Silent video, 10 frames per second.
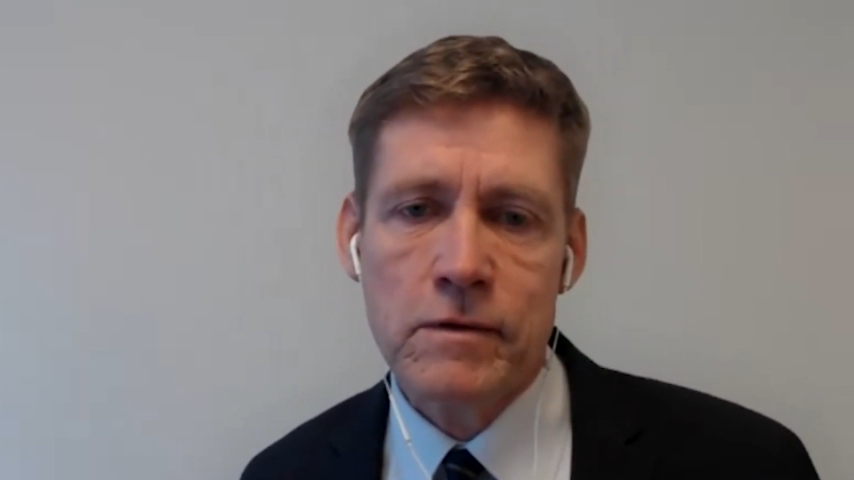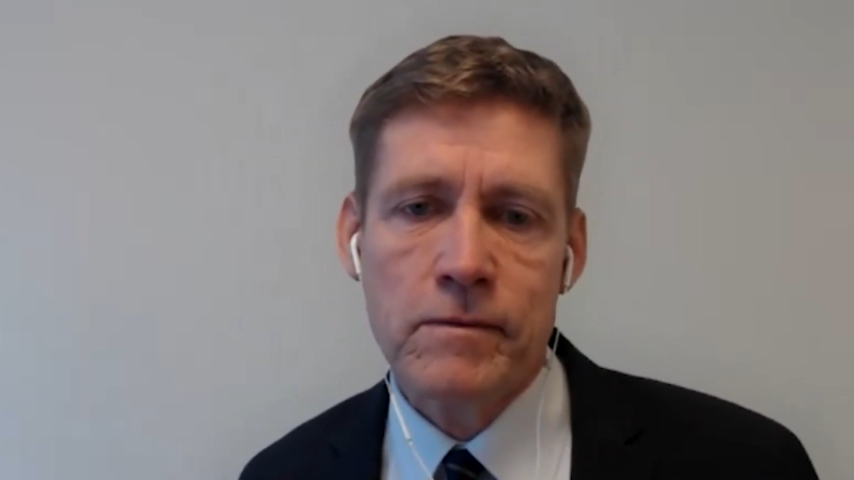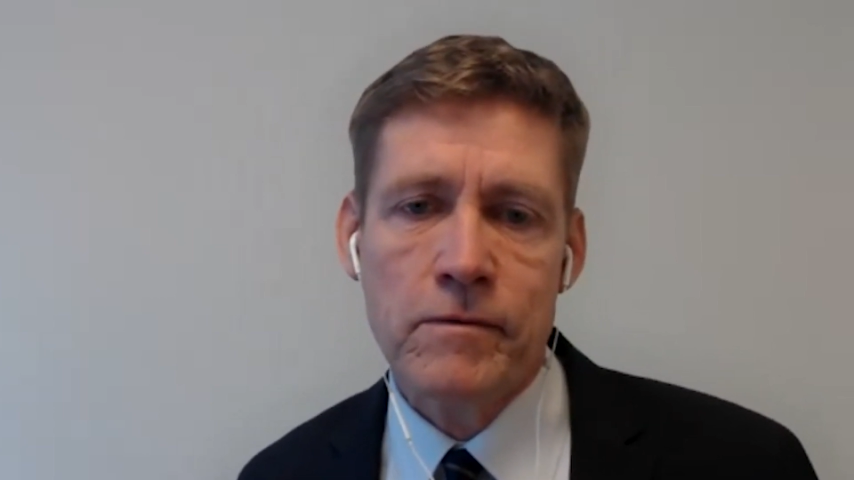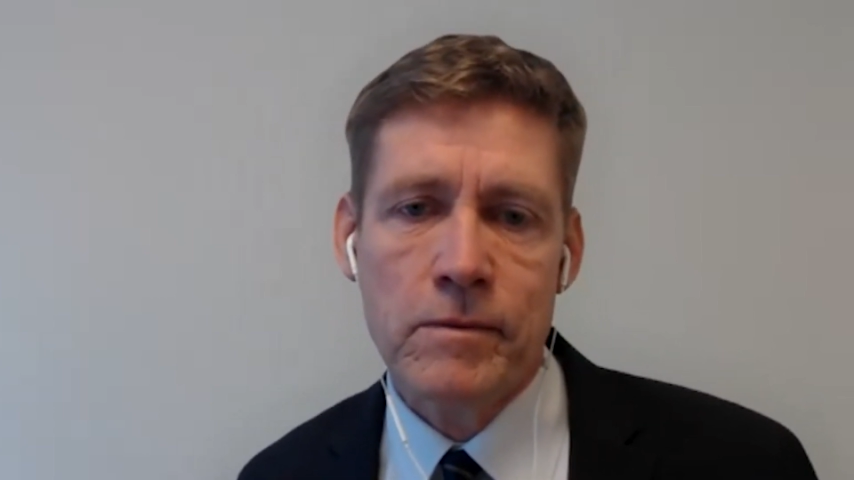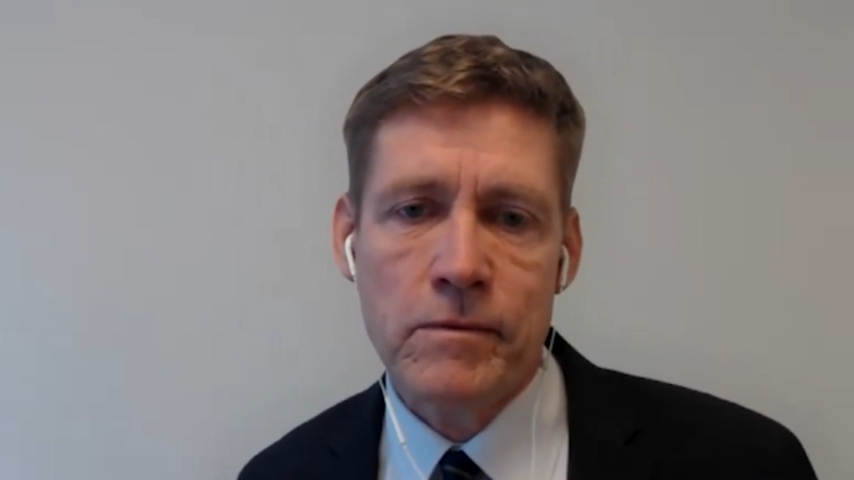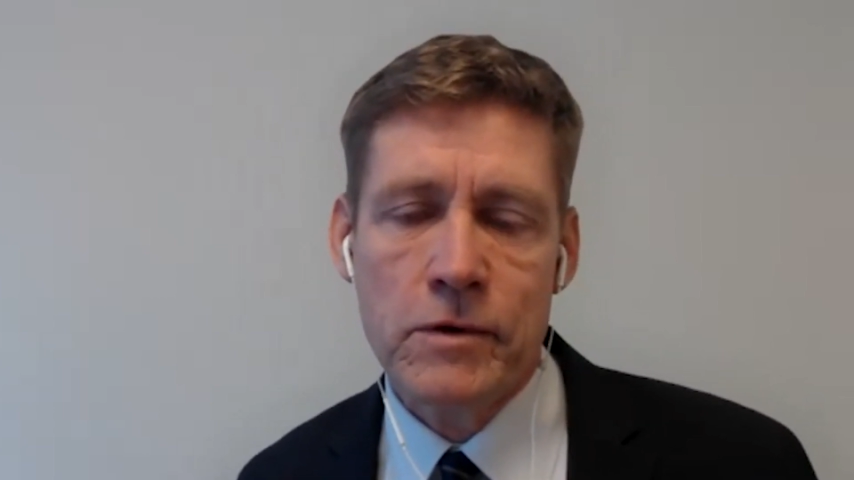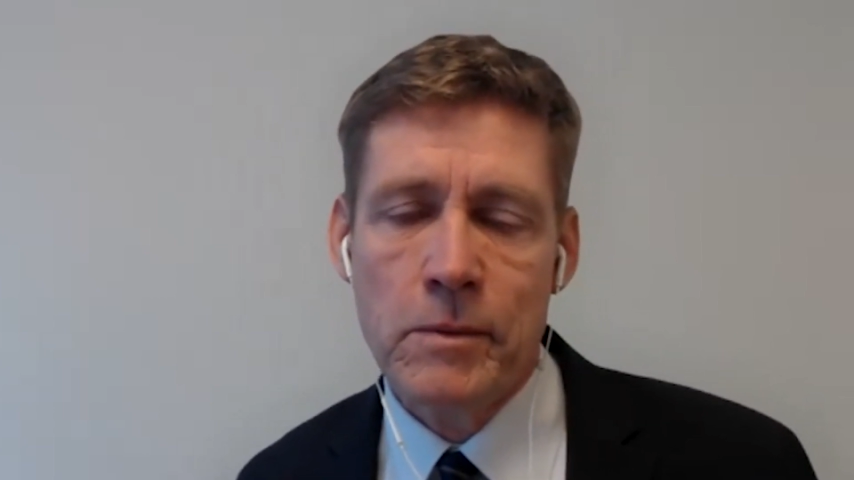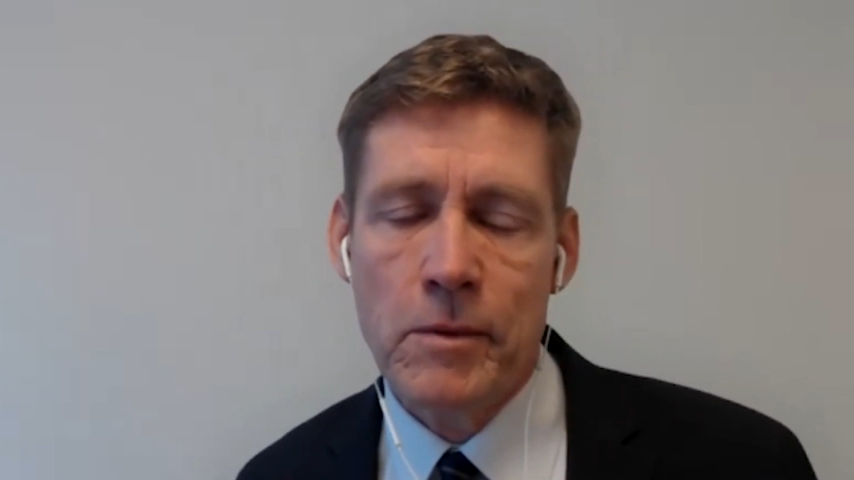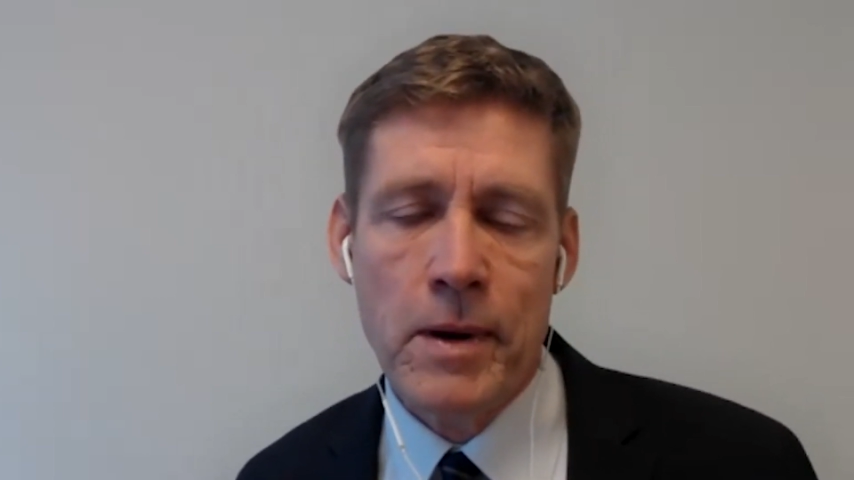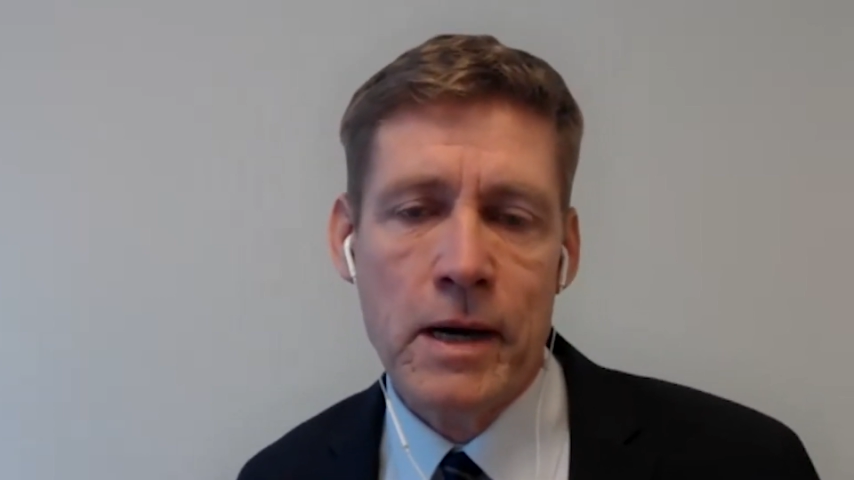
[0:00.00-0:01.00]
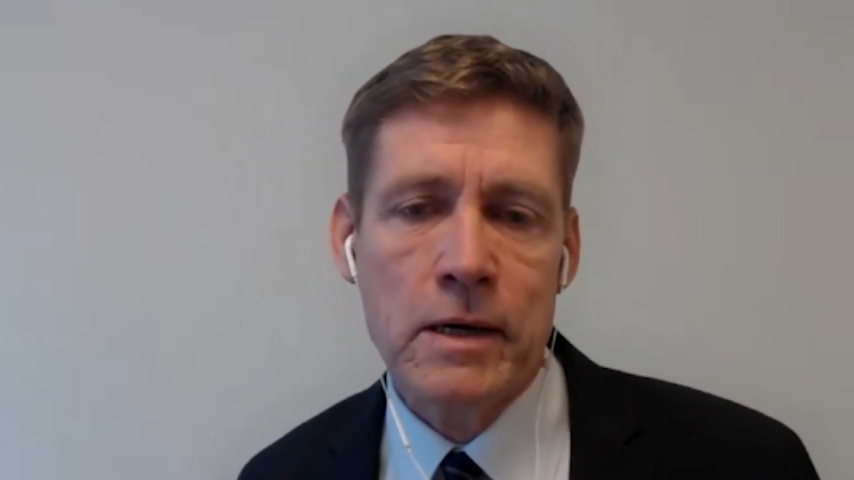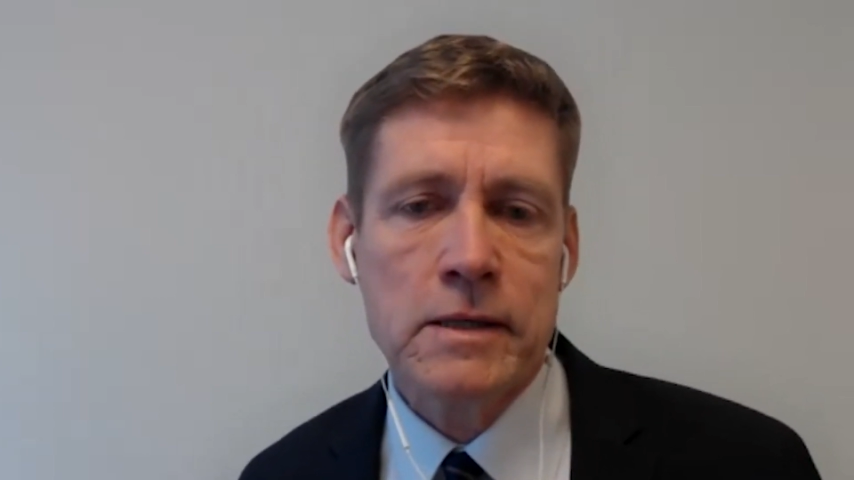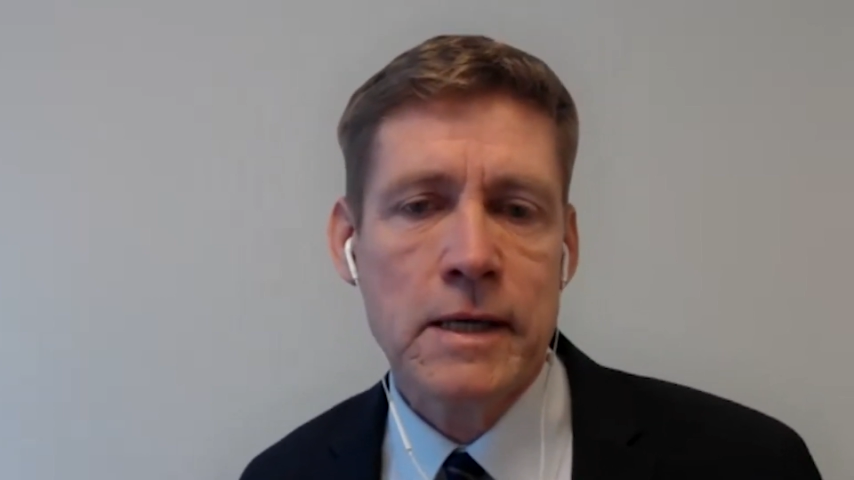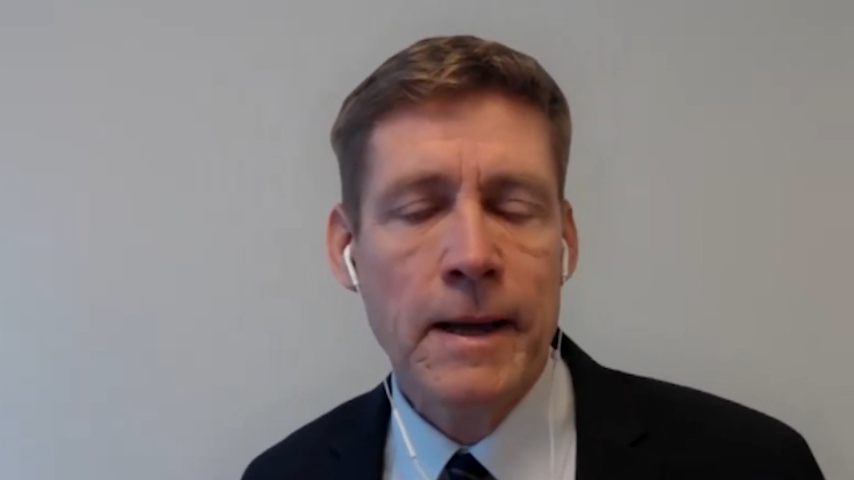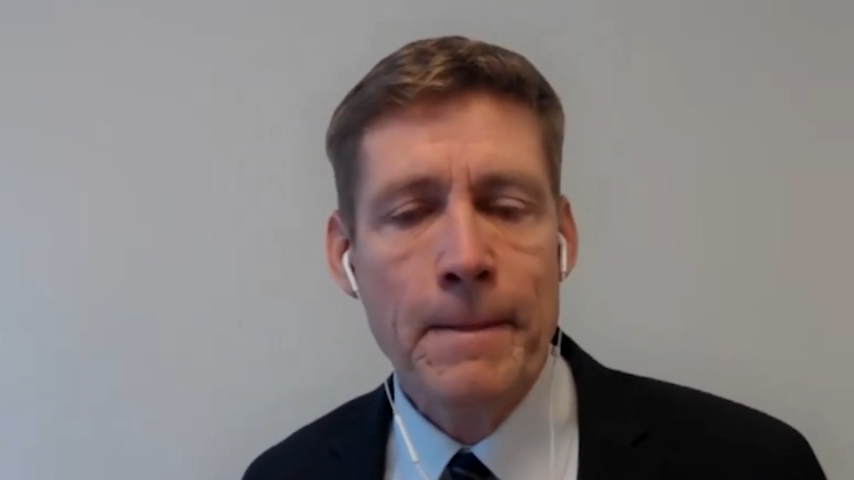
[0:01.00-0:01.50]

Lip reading: from some of the partners,